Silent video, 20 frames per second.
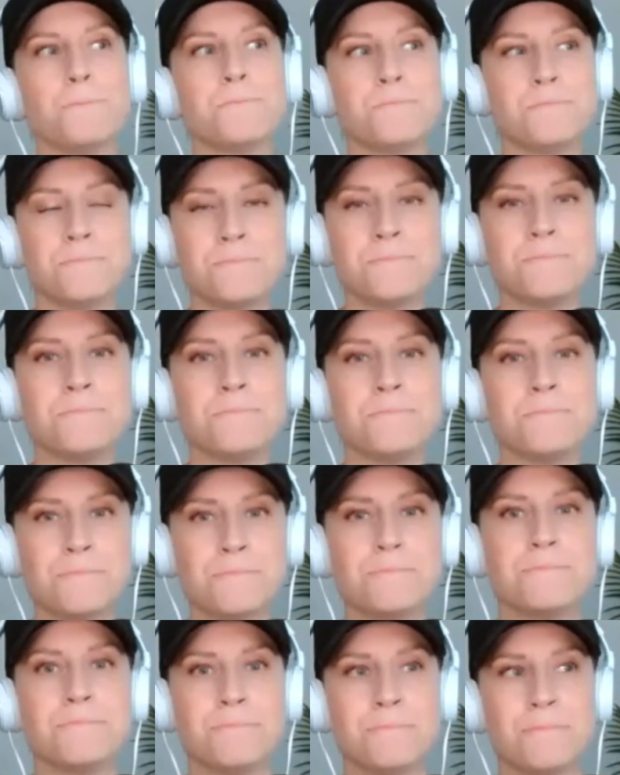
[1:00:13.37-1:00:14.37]

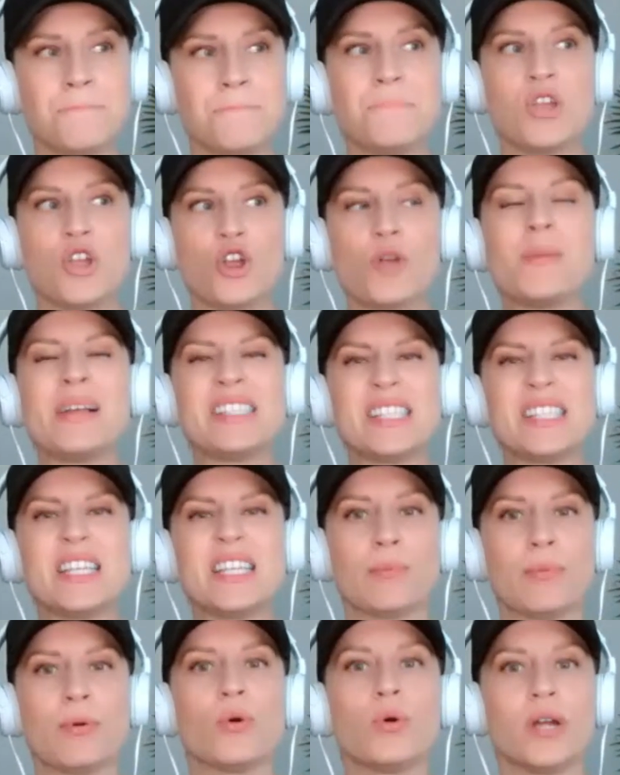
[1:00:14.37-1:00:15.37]
You're missing
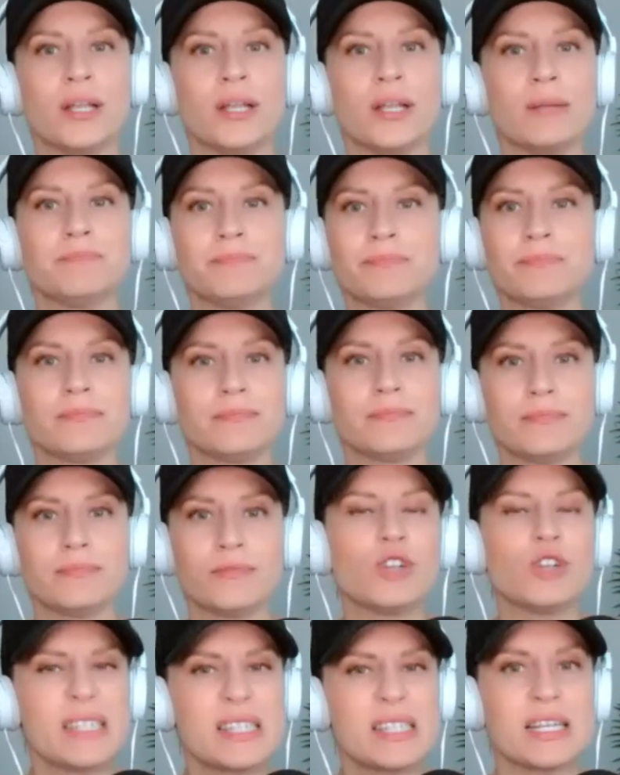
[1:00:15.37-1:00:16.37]
the point.
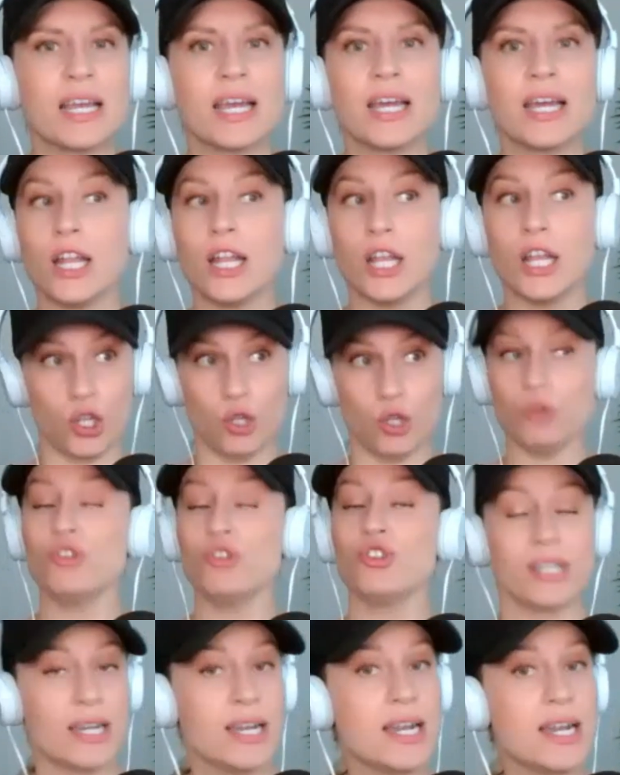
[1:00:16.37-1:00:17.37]
You're missing it. You
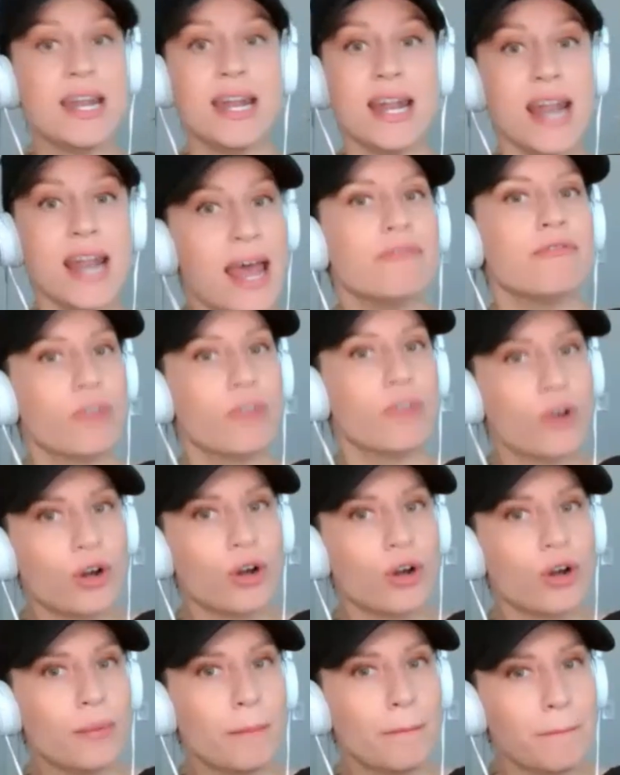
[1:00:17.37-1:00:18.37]
should
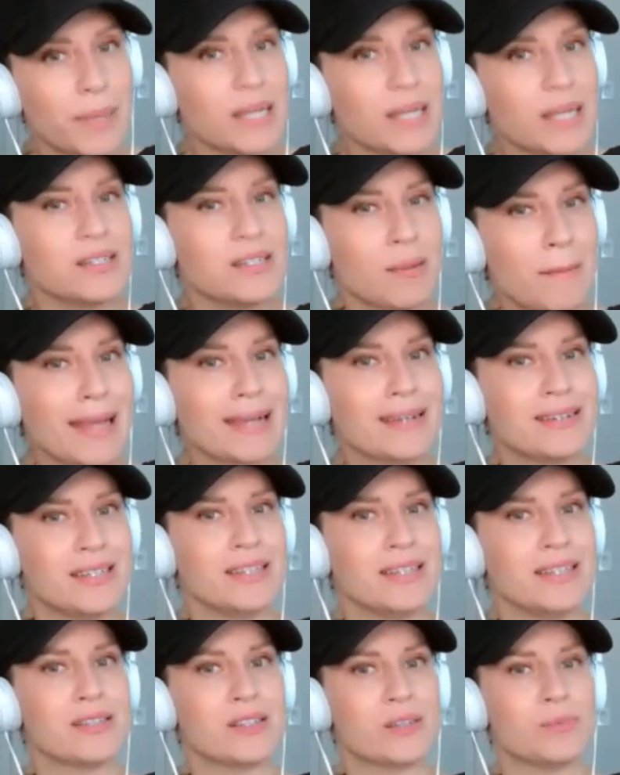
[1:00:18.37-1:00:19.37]
never be
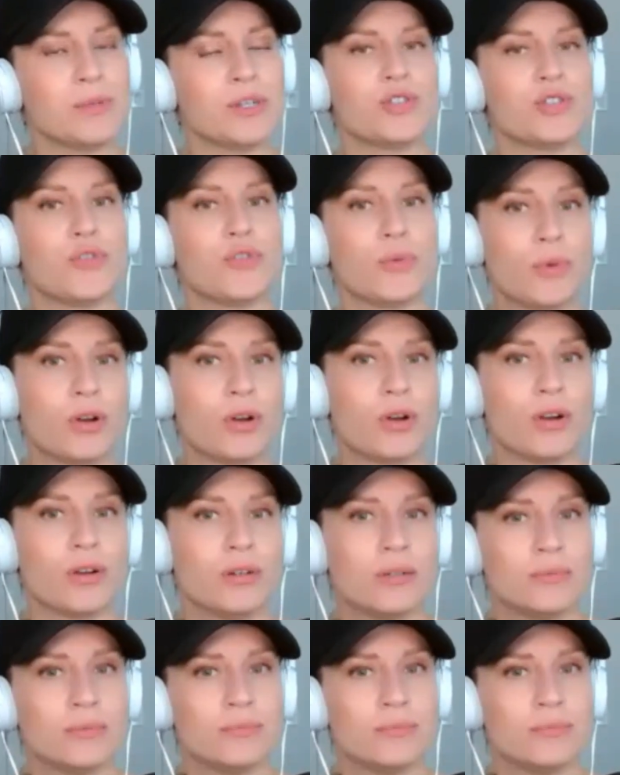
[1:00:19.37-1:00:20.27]
demanding this much from her.